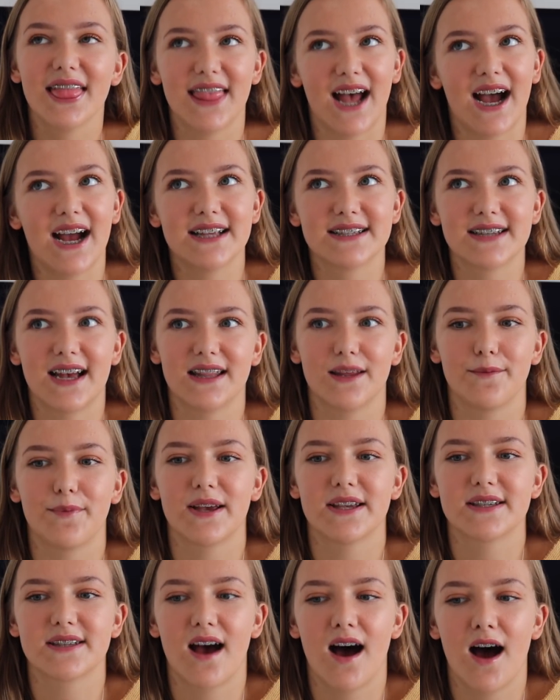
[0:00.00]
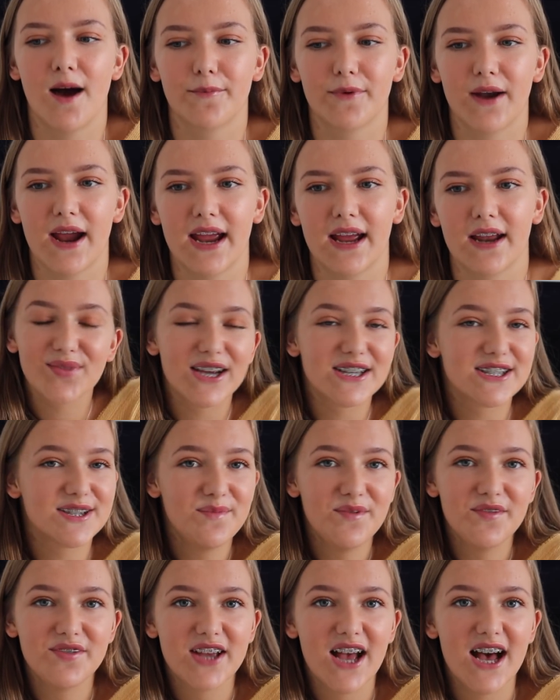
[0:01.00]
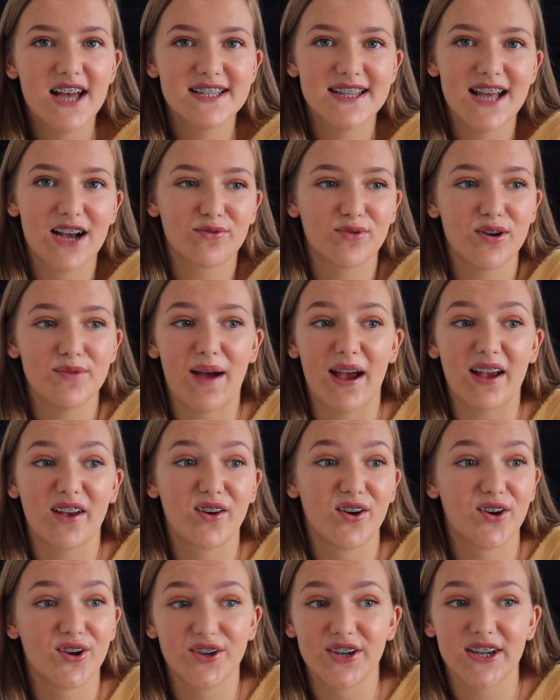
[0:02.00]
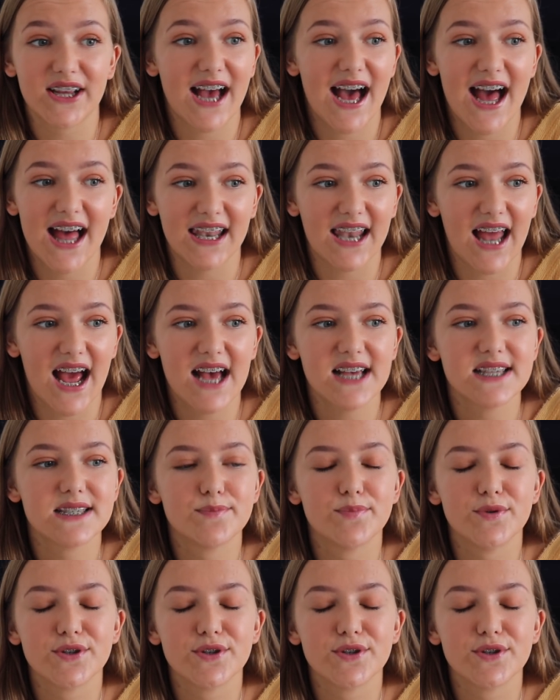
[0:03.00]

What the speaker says: That is like the biggest heartbreak. Some of the girls in that group I couldn't care less,